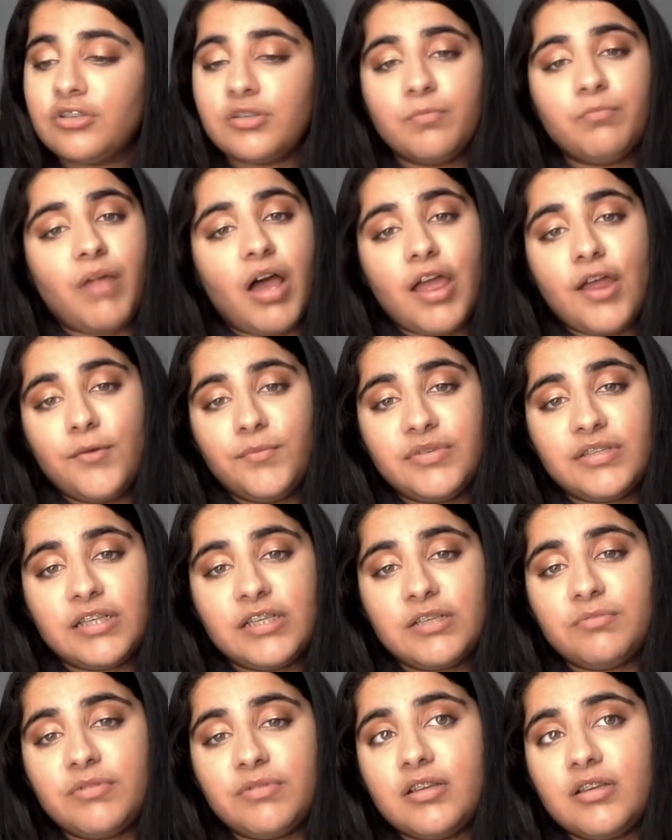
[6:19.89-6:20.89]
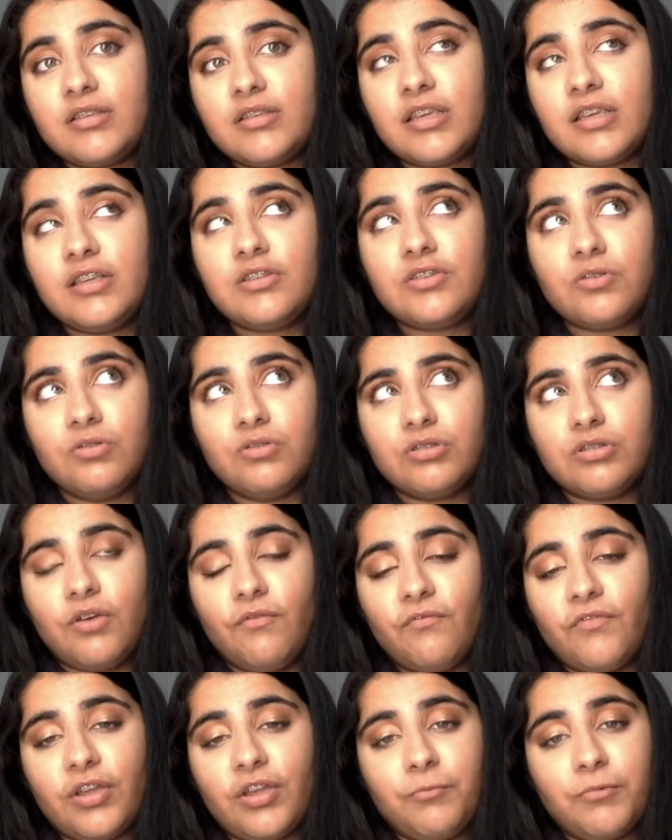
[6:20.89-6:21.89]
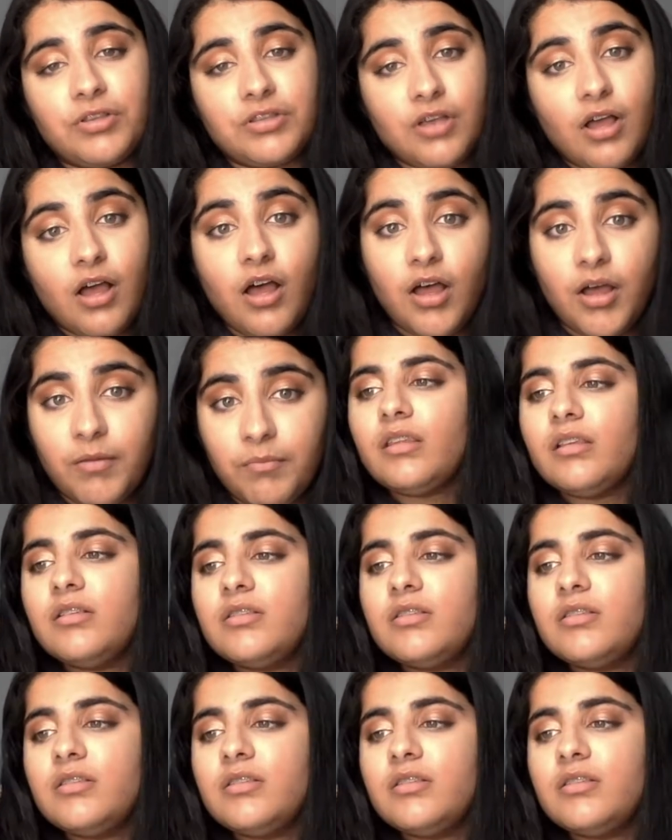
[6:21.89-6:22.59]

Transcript: some biopsies because he saw something was up.